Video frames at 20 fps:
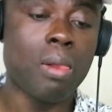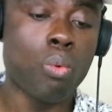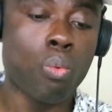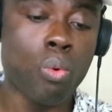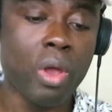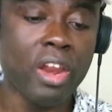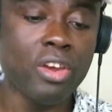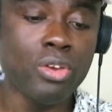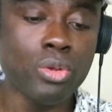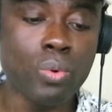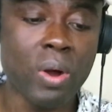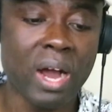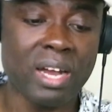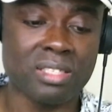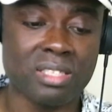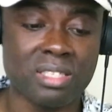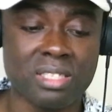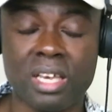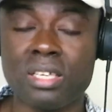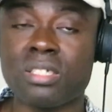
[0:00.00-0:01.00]
when you are
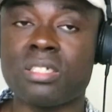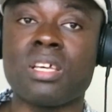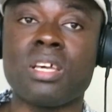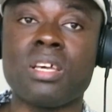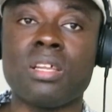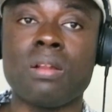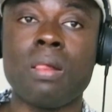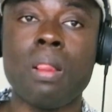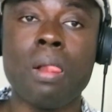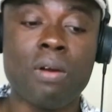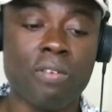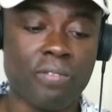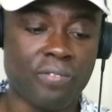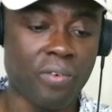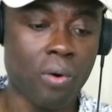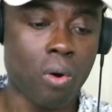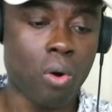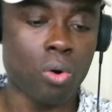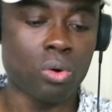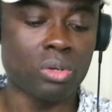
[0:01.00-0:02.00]
searching
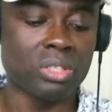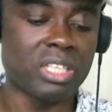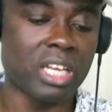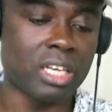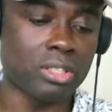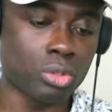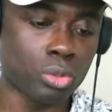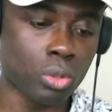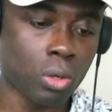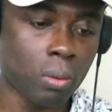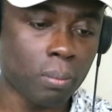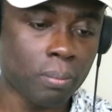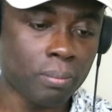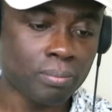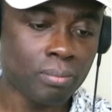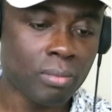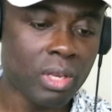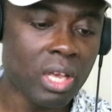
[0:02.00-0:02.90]
for the job.